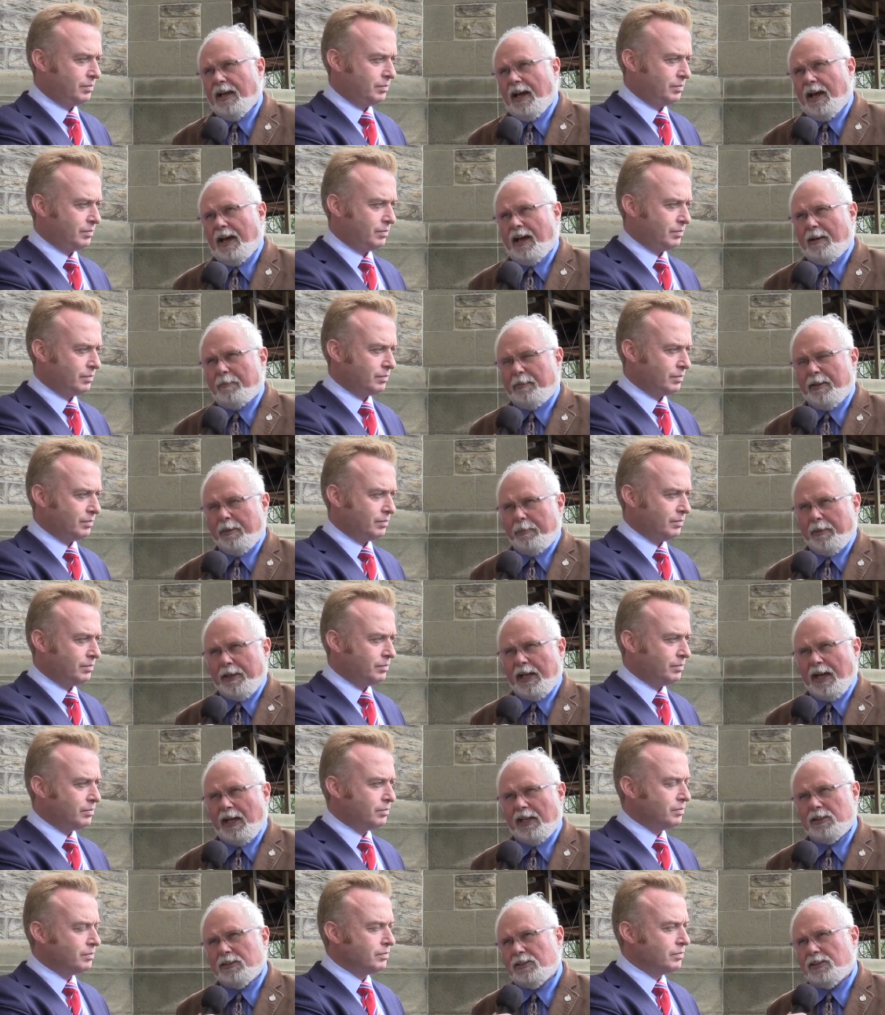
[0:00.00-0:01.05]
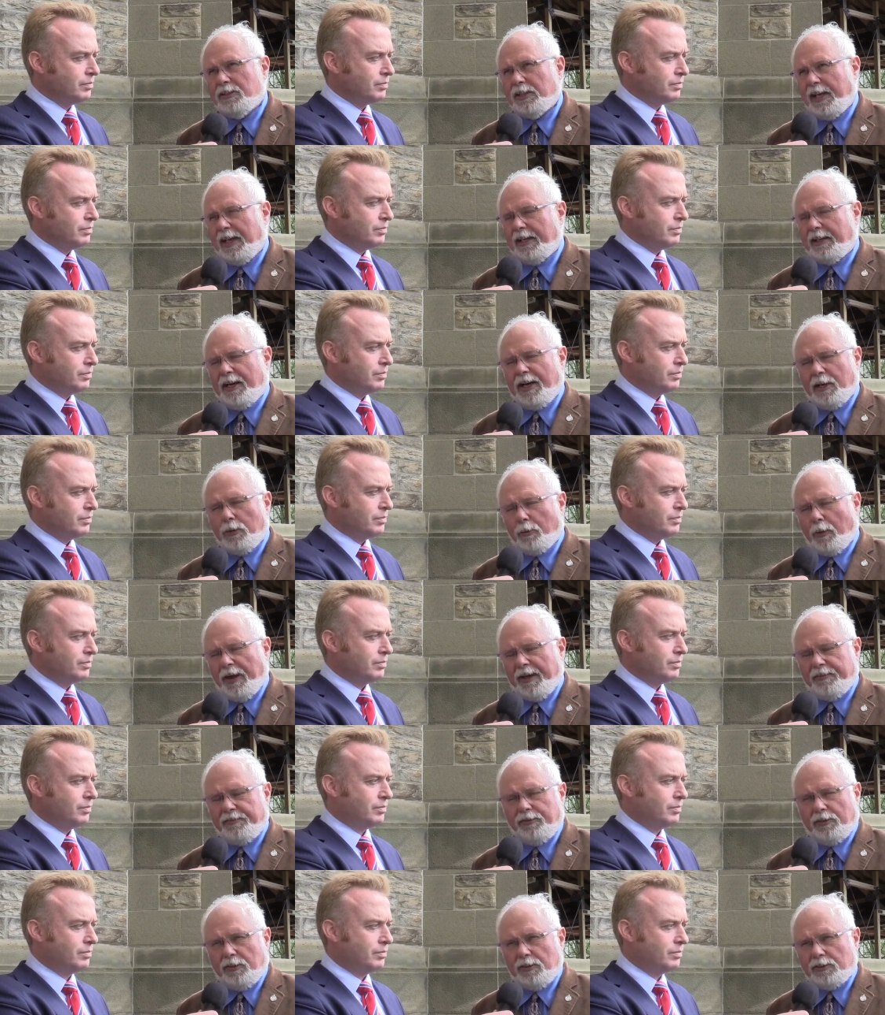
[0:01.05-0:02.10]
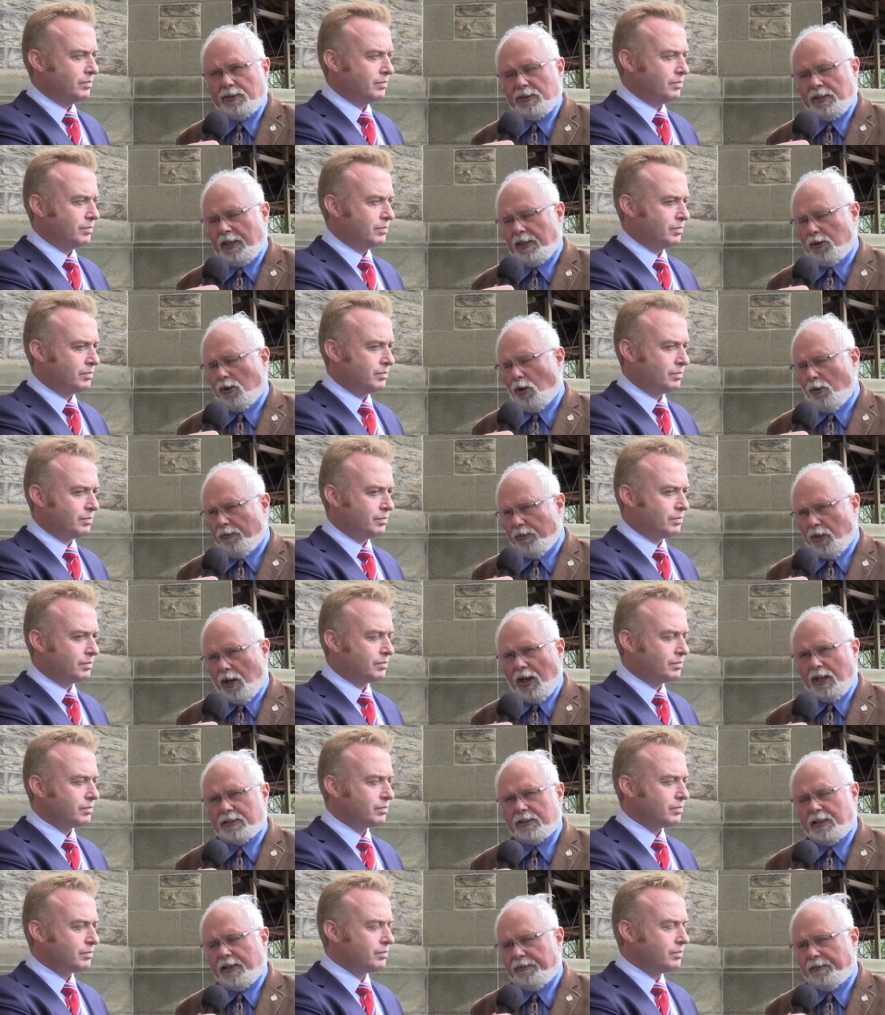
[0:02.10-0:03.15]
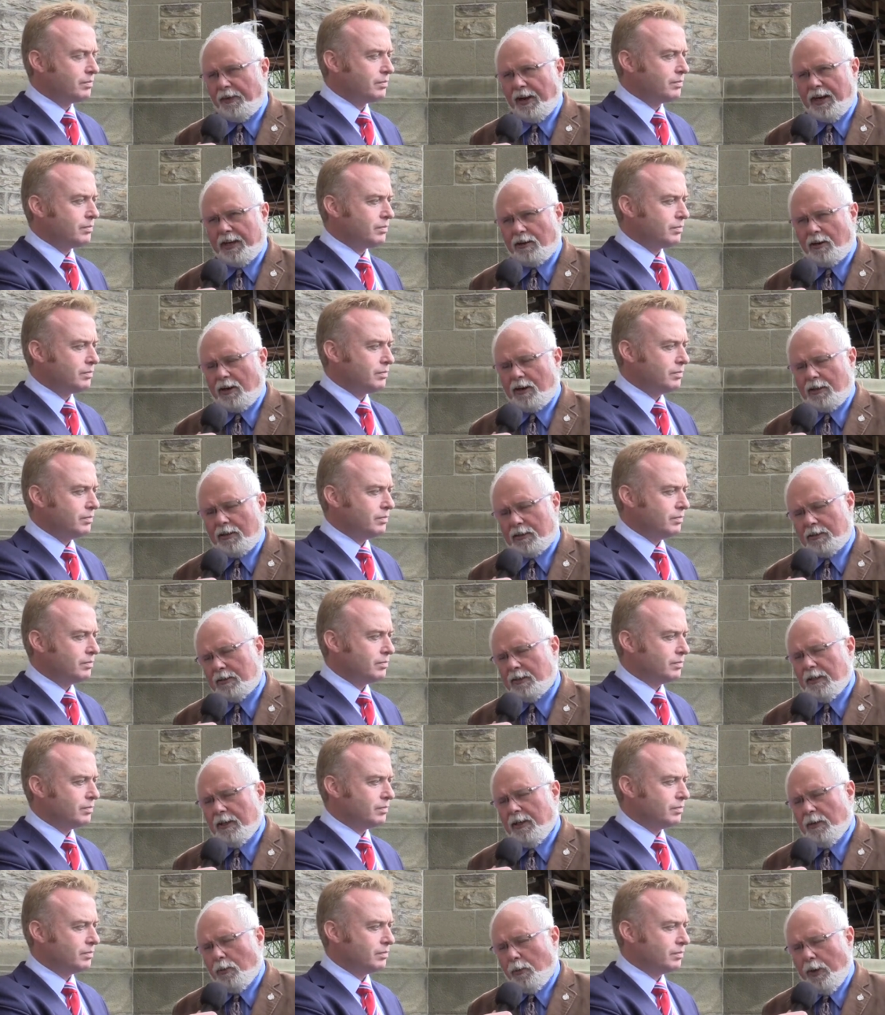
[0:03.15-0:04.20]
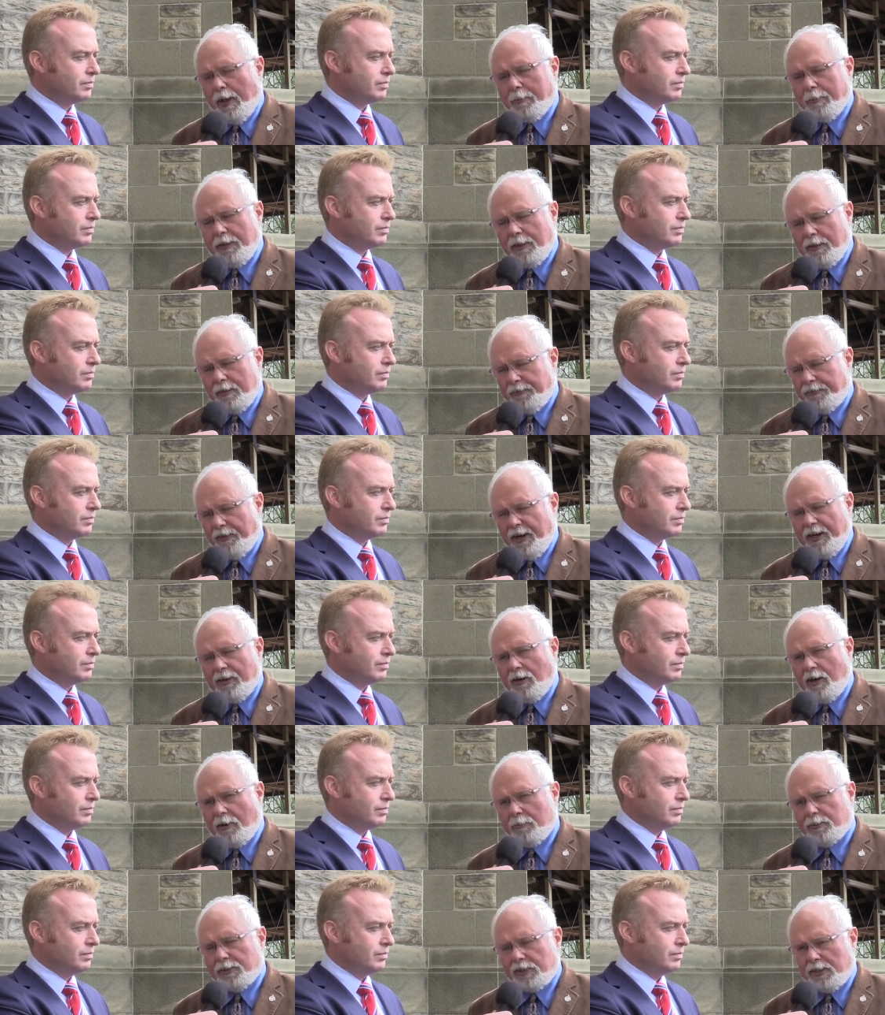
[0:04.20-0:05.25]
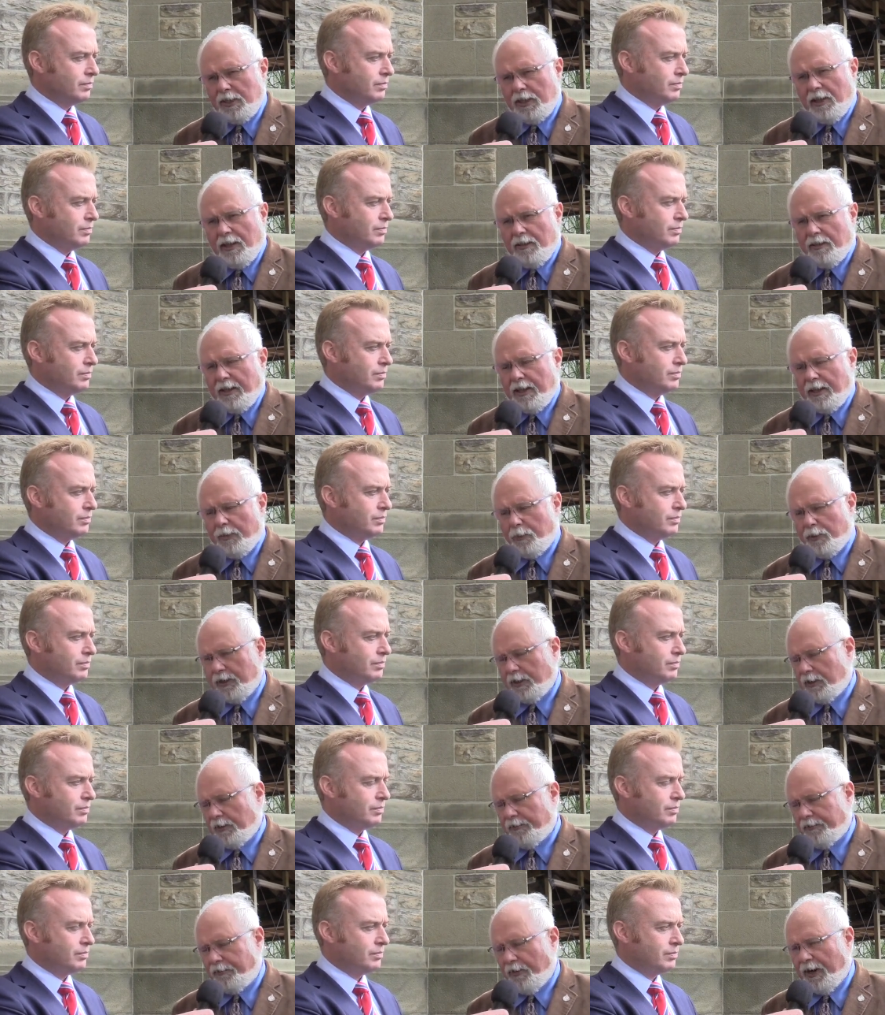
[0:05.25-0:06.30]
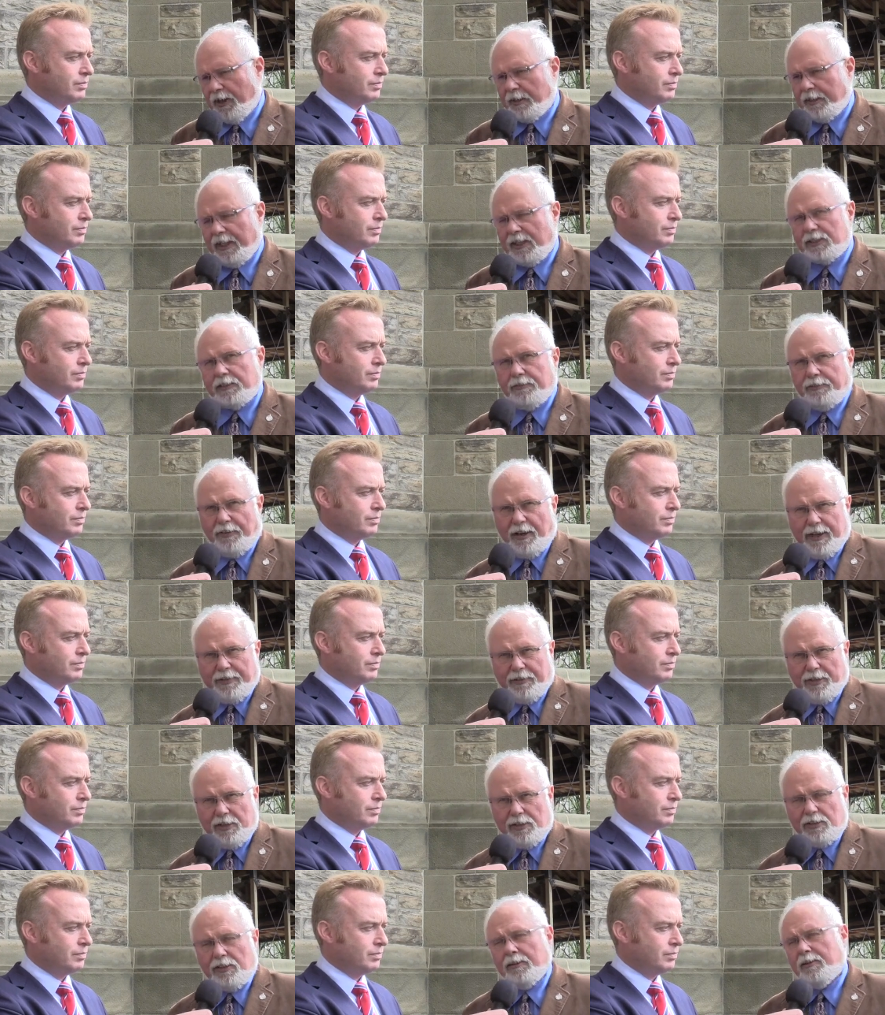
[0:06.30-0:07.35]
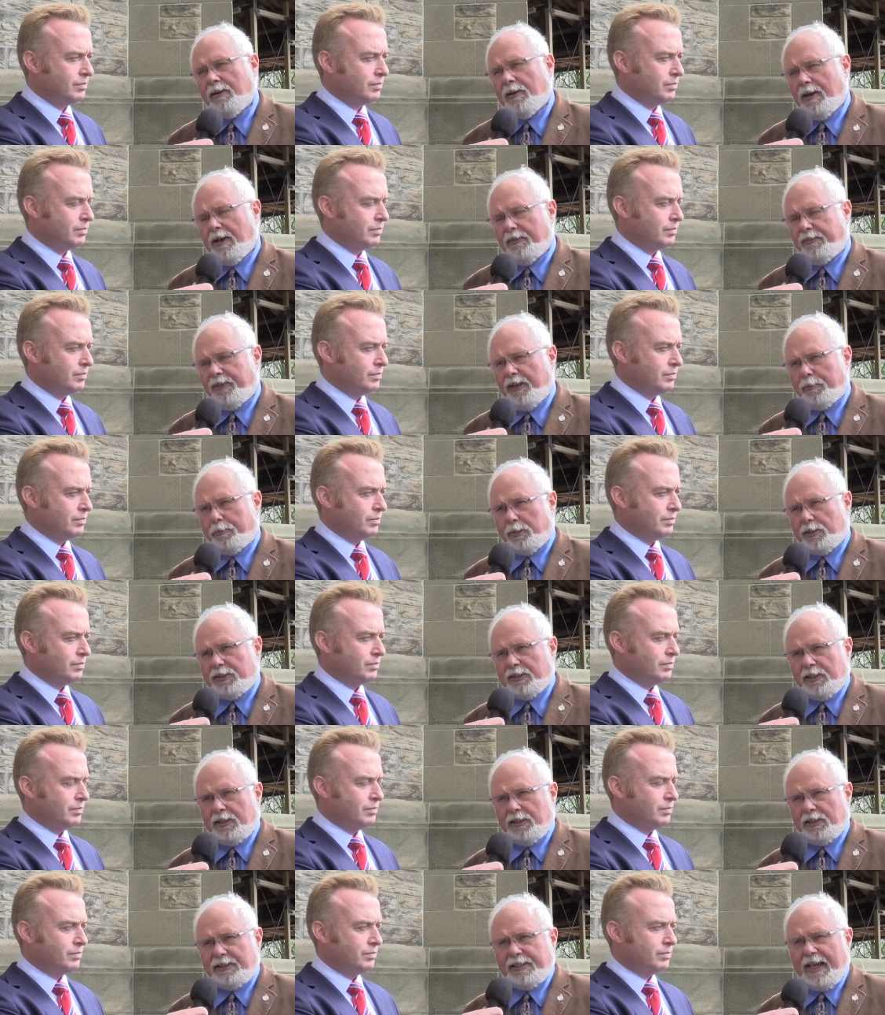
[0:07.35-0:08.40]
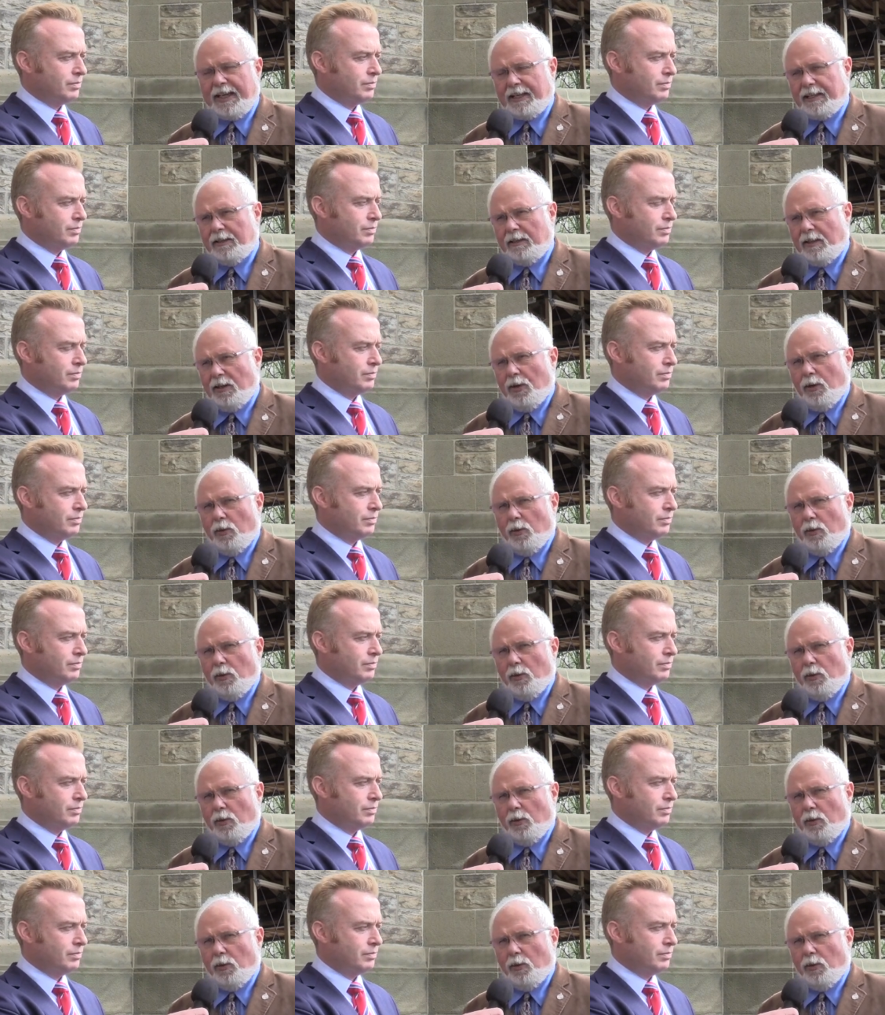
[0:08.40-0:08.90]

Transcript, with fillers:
Speaker 1: uh, BB guns and air rifles, uh, low velocity fire or weapon firearms that uh, with a fire less than 500 uh, feet per uh, second